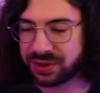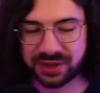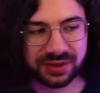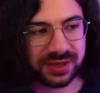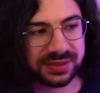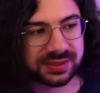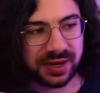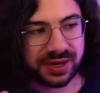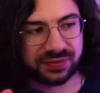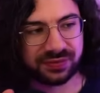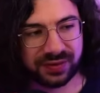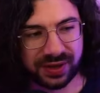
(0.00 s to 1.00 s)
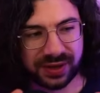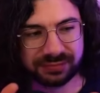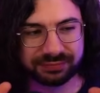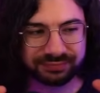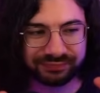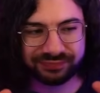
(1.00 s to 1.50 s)
thing that's kind of
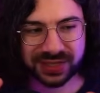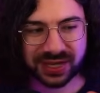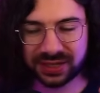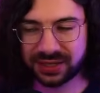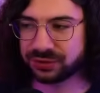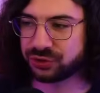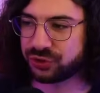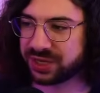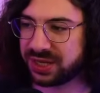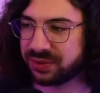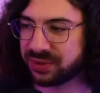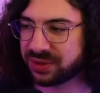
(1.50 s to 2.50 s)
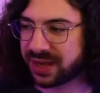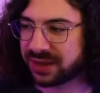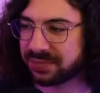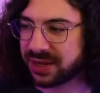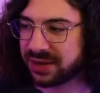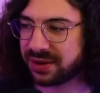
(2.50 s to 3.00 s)
a little tricky with
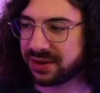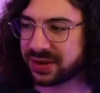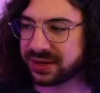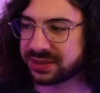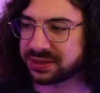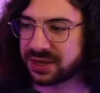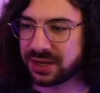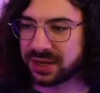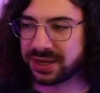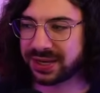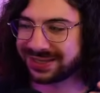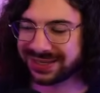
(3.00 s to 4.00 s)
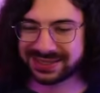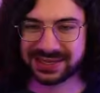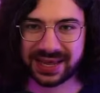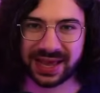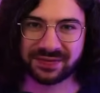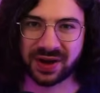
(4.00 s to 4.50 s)
GameMaker is it doesn't
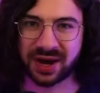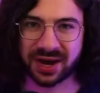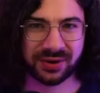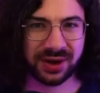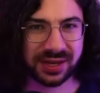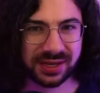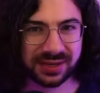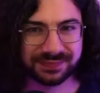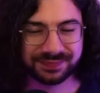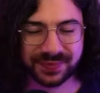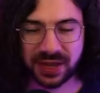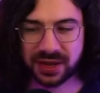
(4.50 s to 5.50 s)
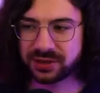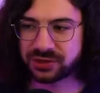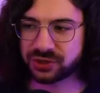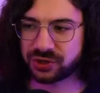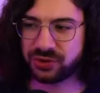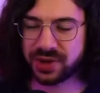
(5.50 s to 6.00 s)
have a hierarchy.
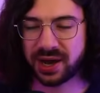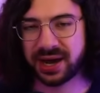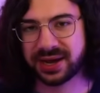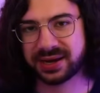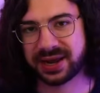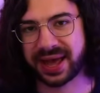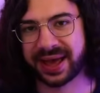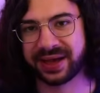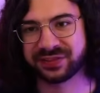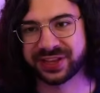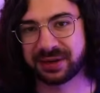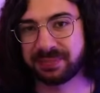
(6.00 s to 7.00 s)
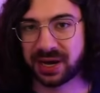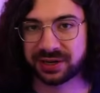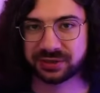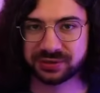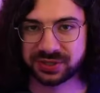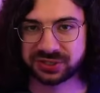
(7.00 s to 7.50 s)
So you can't have like a
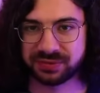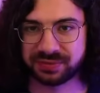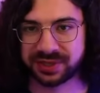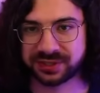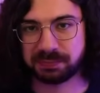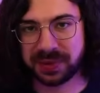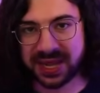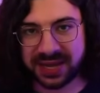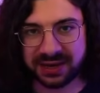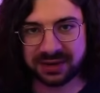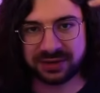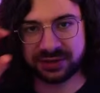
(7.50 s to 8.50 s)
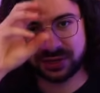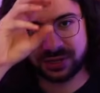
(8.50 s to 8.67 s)
particle system that's pinned,